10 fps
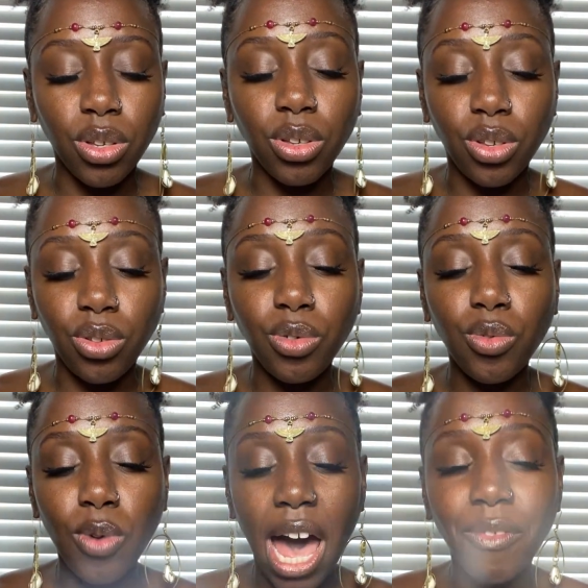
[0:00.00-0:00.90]

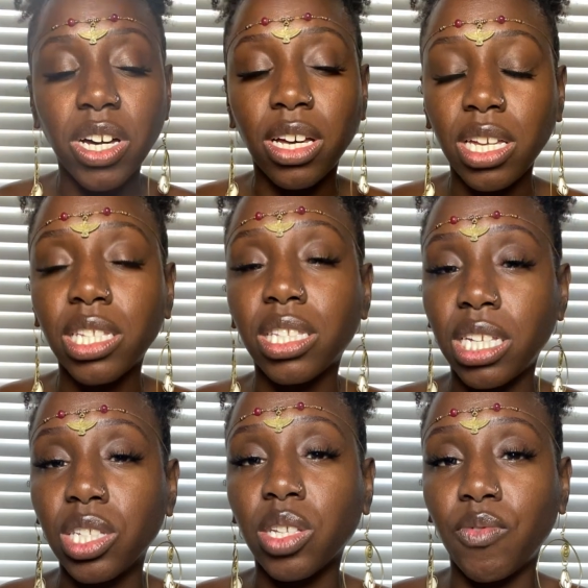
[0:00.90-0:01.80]
you have a good
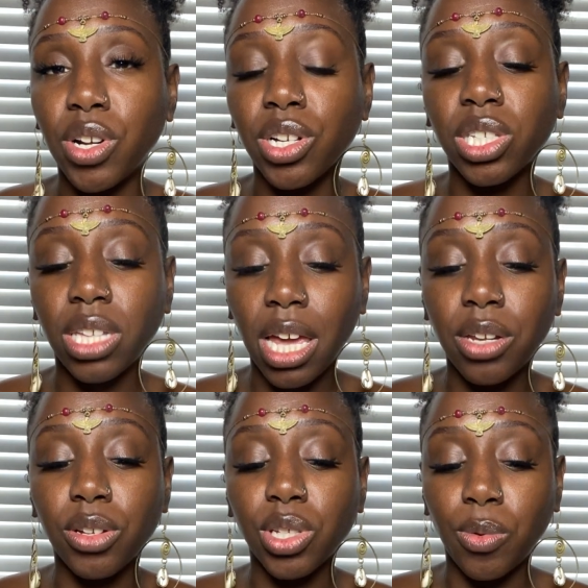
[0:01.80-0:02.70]
sense of your
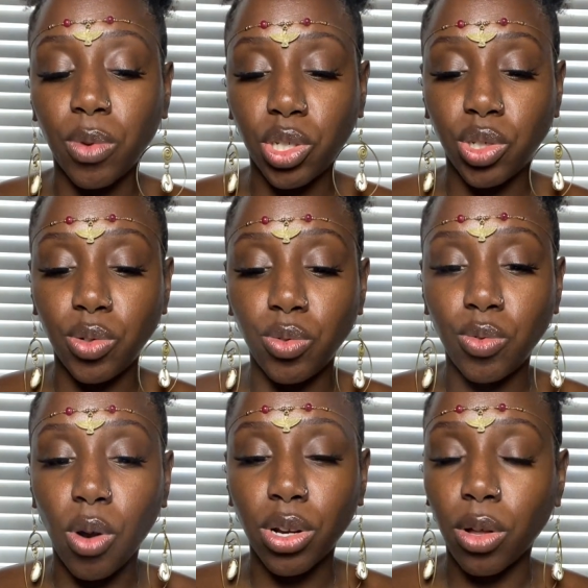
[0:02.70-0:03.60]
standards and what you
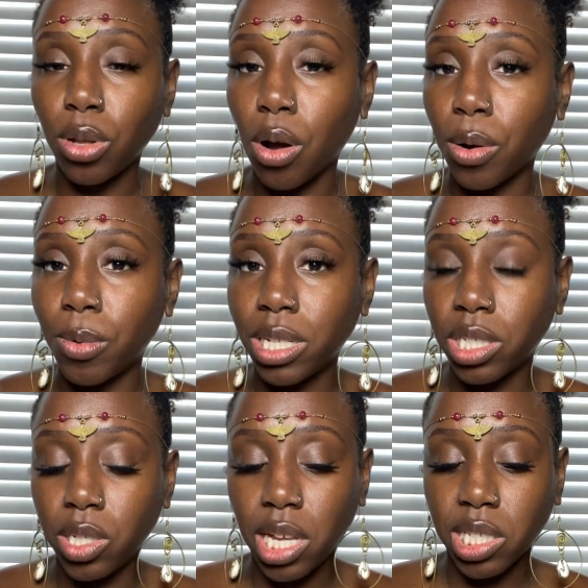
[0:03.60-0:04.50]
are no longer willing
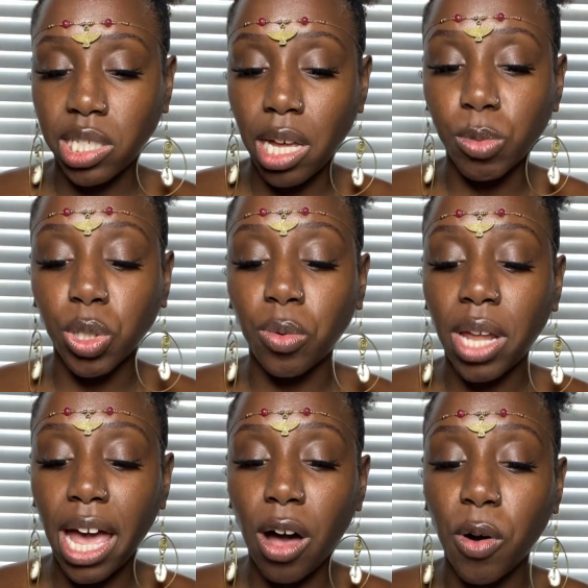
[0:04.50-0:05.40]
to accept. So
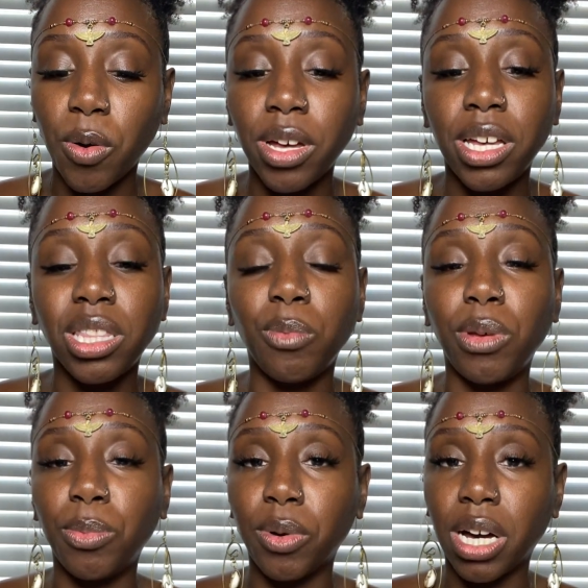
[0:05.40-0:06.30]
now the
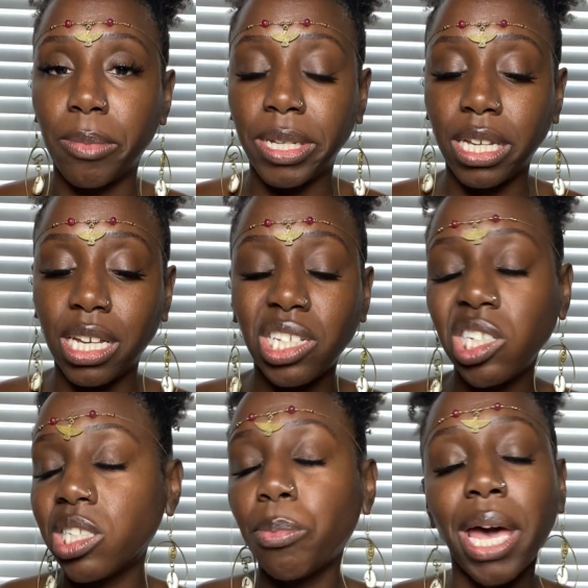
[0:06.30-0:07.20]
people coming in, it's
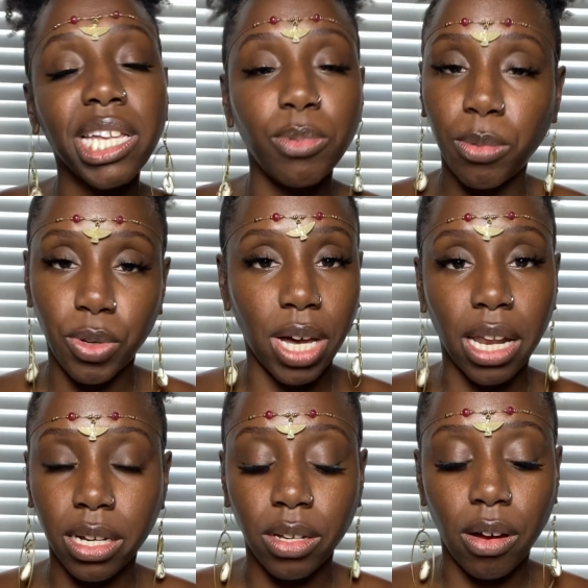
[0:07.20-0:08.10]
just the past people you got
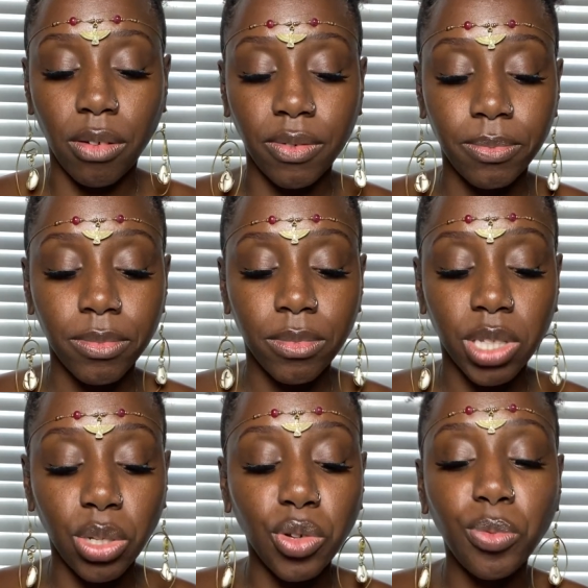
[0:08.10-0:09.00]
to cut off.
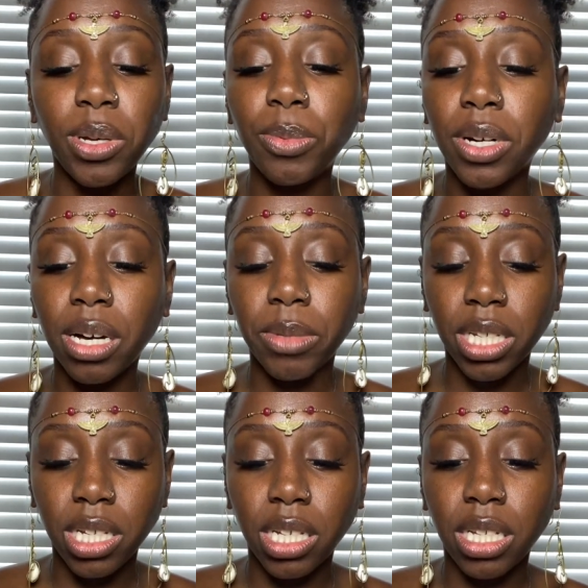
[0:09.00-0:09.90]
The new people coming
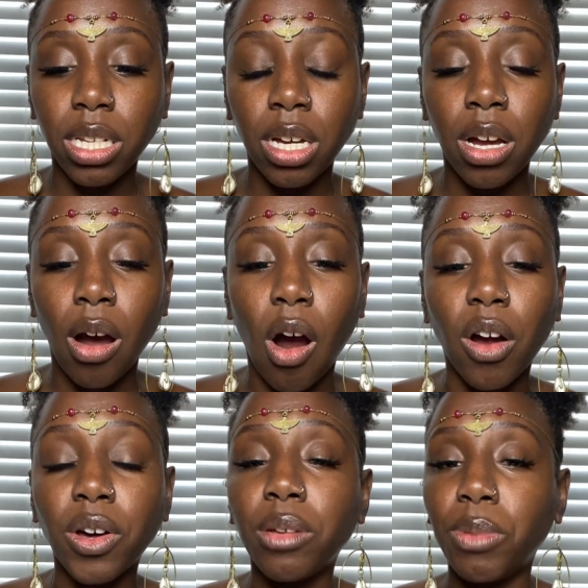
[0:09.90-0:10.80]
in are
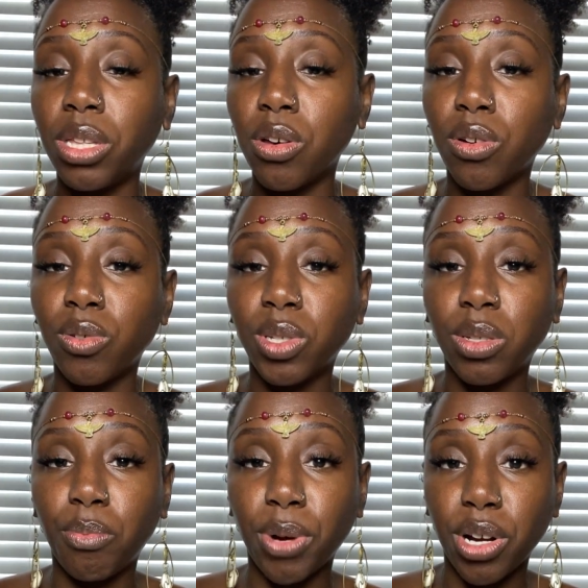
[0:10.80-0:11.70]
going to be those
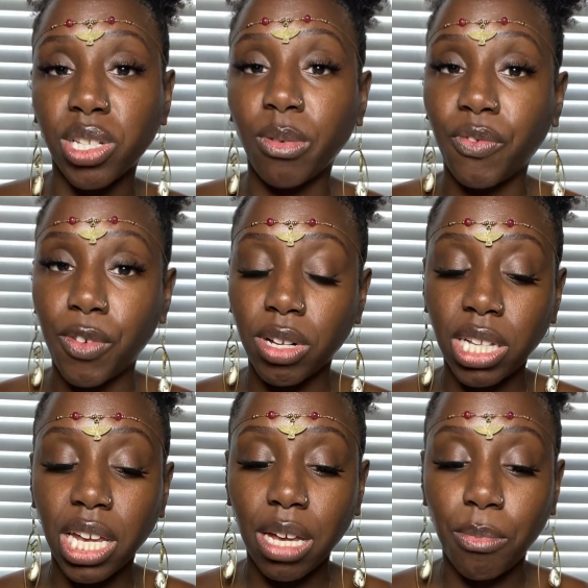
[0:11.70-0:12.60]
birds before
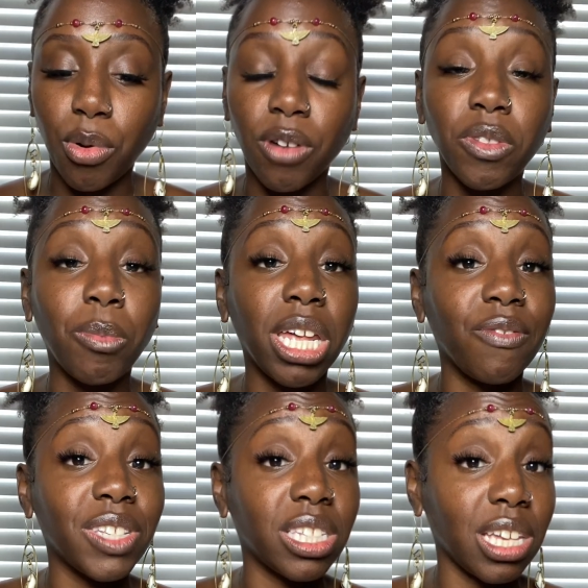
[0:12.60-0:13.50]
land, more of the
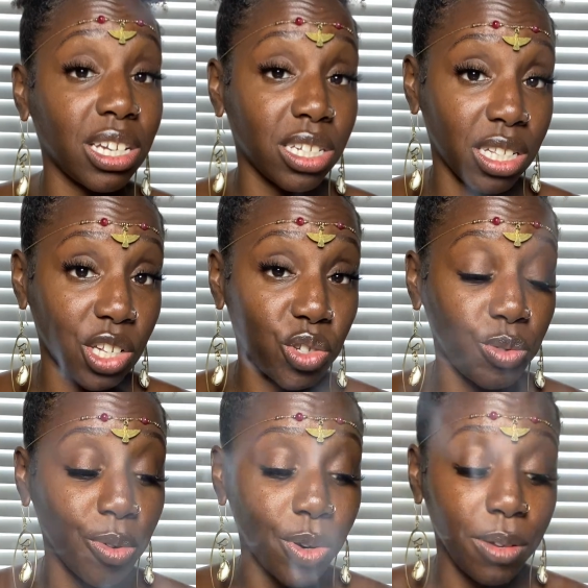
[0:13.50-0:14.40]
manifestation that you
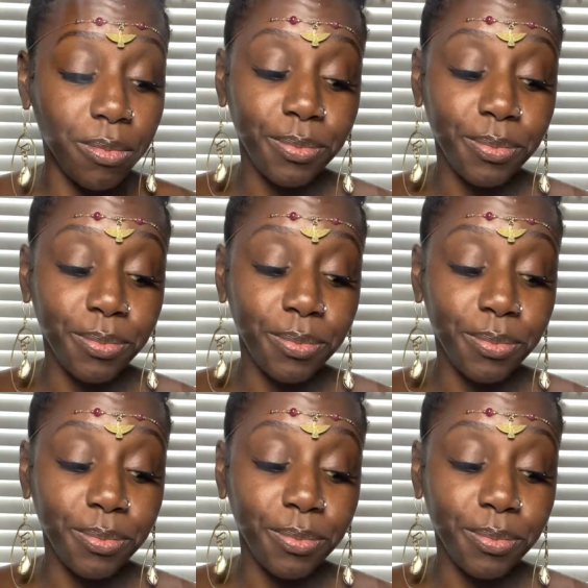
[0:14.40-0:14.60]
want.